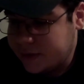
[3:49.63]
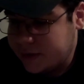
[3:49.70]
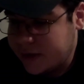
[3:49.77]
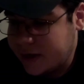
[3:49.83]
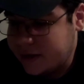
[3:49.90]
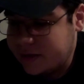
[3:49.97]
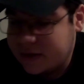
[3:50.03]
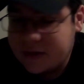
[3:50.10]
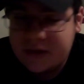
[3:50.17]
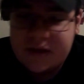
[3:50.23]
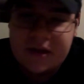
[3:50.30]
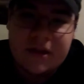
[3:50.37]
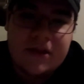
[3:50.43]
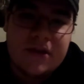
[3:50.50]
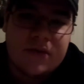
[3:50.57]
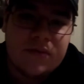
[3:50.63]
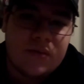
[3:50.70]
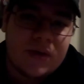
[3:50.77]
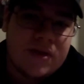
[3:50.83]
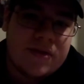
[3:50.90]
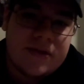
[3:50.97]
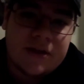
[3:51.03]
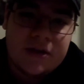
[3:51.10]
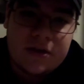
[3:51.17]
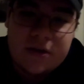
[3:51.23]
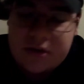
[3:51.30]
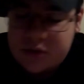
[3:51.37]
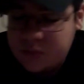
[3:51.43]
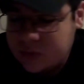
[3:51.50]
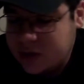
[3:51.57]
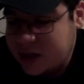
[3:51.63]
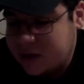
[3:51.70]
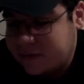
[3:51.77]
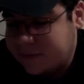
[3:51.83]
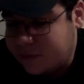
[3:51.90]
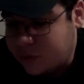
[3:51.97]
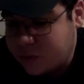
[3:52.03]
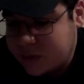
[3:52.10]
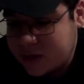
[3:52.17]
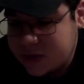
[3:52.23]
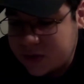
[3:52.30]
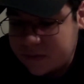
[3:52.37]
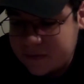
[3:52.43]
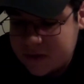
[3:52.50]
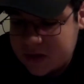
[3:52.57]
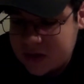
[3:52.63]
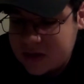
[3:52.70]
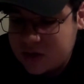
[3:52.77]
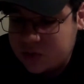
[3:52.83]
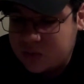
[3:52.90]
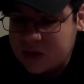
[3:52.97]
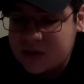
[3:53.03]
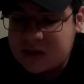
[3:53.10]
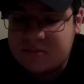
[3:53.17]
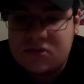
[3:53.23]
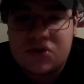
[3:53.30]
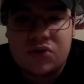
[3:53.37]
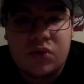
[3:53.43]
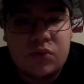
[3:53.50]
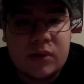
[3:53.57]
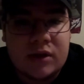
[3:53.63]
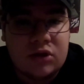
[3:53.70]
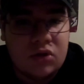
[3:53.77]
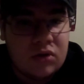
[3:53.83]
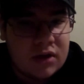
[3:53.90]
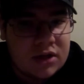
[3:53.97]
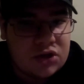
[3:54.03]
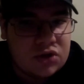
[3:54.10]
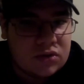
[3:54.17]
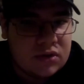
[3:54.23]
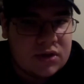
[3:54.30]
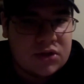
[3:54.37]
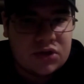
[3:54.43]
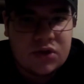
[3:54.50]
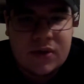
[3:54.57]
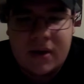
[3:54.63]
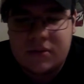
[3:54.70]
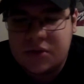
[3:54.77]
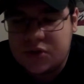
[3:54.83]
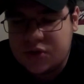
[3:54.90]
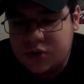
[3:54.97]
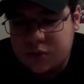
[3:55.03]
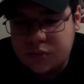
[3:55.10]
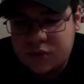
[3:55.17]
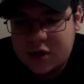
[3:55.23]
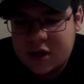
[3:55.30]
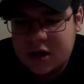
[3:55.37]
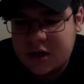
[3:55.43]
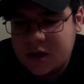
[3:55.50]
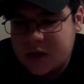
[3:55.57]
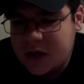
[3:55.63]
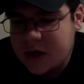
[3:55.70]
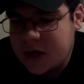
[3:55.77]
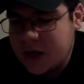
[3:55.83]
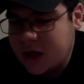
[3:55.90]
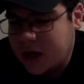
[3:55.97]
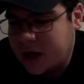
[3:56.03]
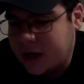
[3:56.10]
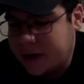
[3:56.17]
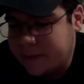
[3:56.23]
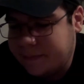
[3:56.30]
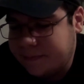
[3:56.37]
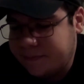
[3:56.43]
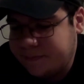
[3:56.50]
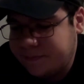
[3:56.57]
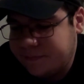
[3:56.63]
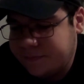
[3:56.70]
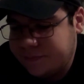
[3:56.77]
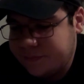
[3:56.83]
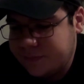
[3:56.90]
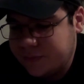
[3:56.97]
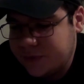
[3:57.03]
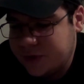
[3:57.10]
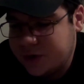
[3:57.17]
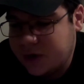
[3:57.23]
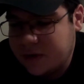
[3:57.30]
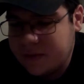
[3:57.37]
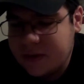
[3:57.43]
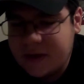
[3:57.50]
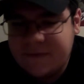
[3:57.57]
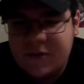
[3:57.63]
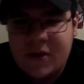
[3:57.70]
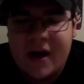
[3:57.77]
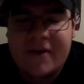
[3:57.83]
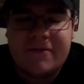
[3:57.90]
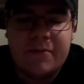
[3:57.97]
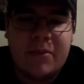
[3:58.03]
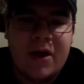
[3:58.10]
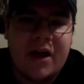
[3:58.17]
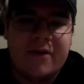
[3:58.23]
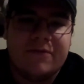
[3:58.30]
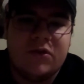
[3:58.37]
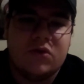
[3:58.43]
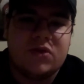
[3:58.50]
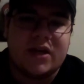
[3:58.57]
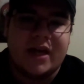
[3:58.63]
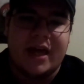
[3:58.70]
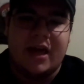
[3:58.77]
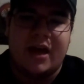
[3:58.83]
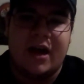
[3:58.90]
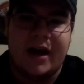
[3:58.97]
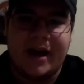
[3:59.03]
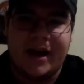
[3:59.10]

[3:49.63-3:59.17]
yeah, the one thing you'll need for this obviously is you'll need some soldering knowledge. You'll need to know how to solder. You know, if you have a pair of those like